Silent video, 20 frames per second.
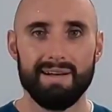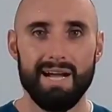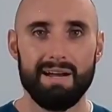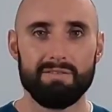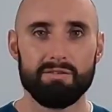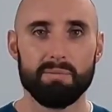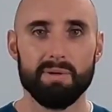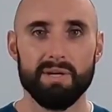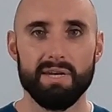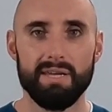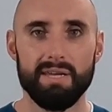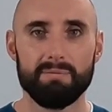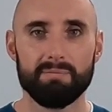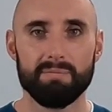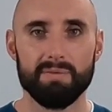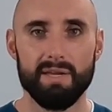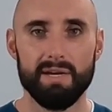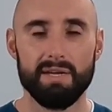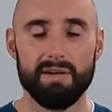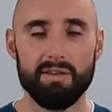Hi everybody,
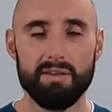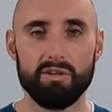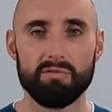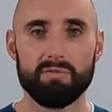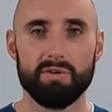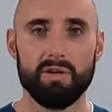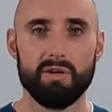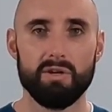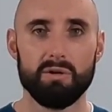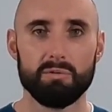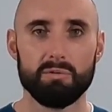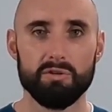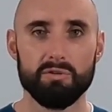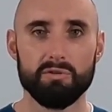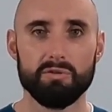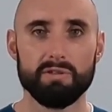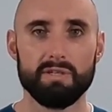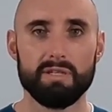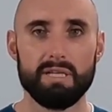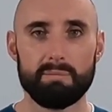and in this video we're
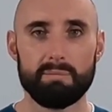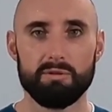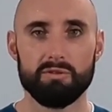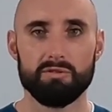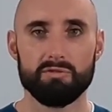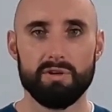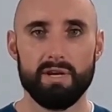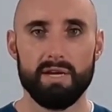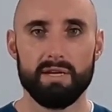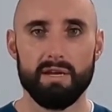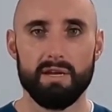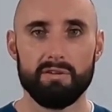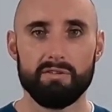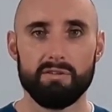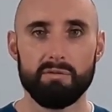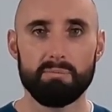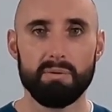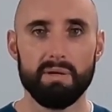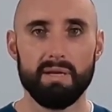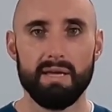just going to demonstrate a
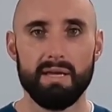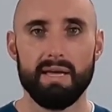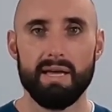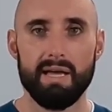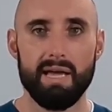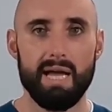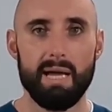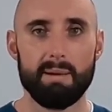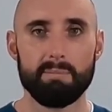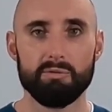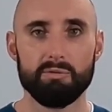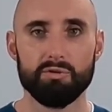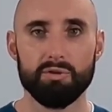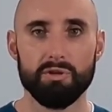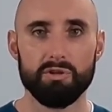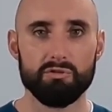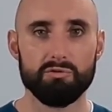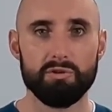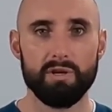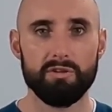simple
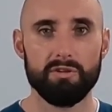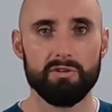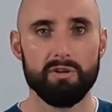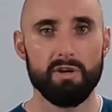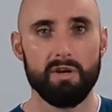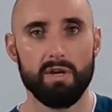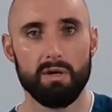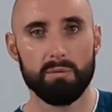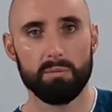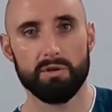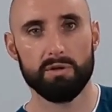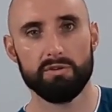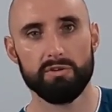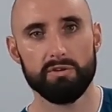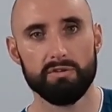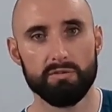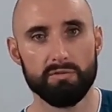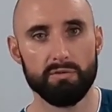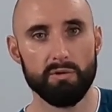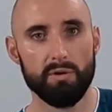hamstring stretch which
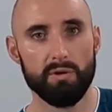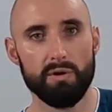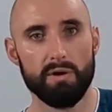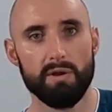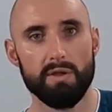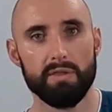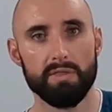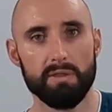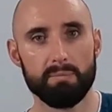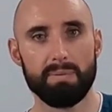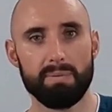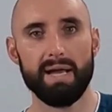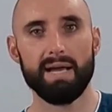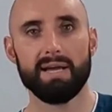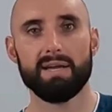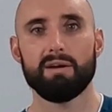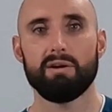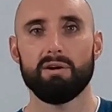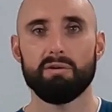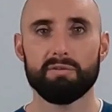is for the
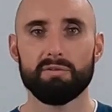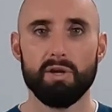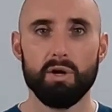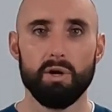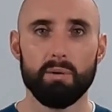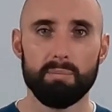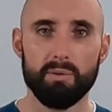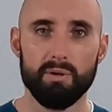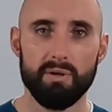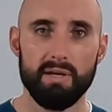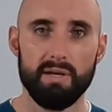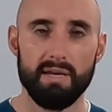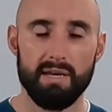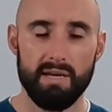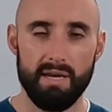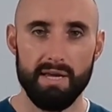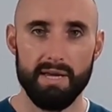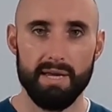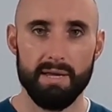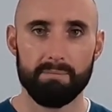back of the upper
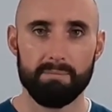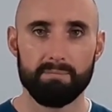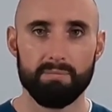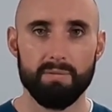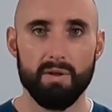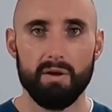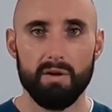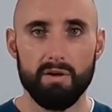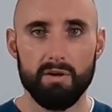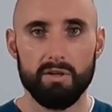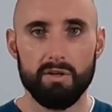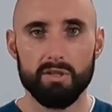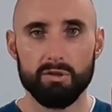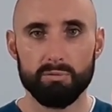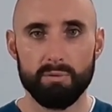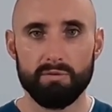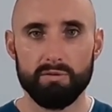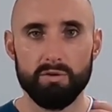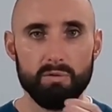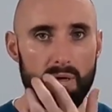leg.
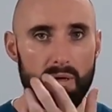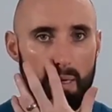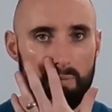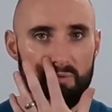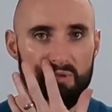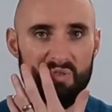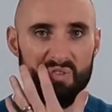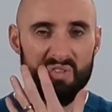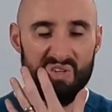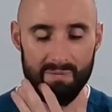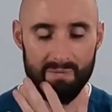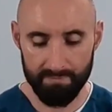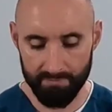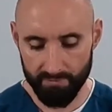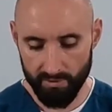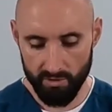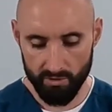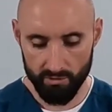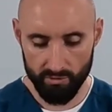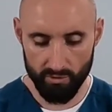So we have two options.
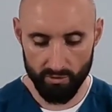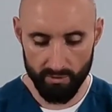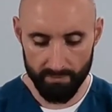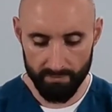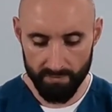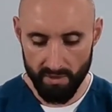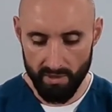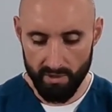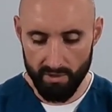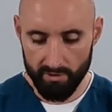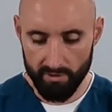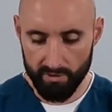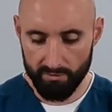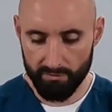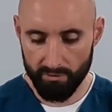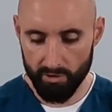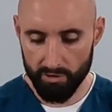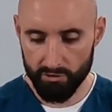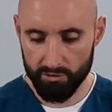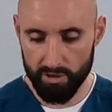So the
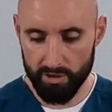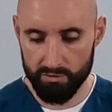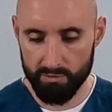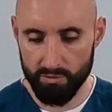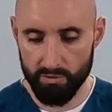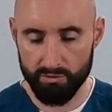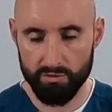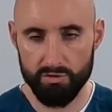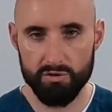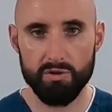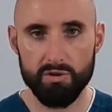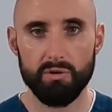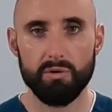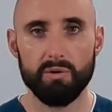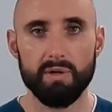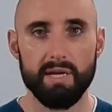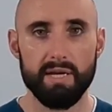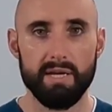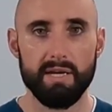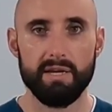first stretch we're going to
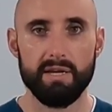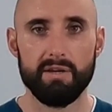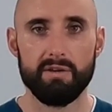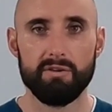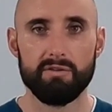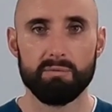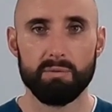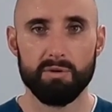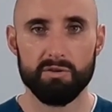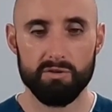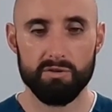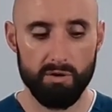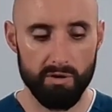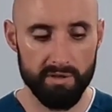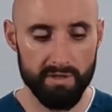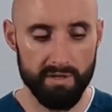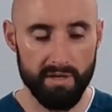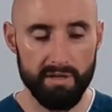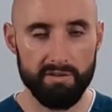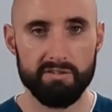show is what's
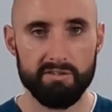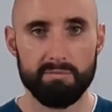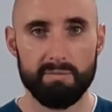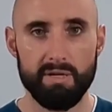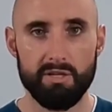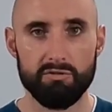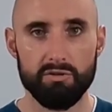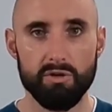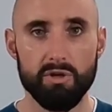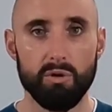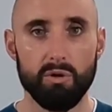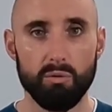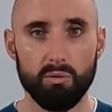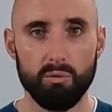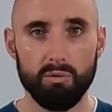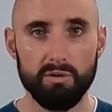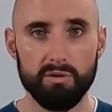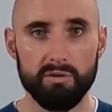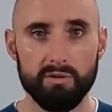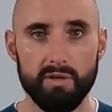called an isometric
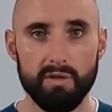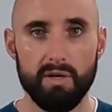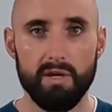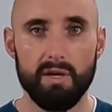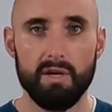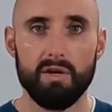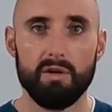hold.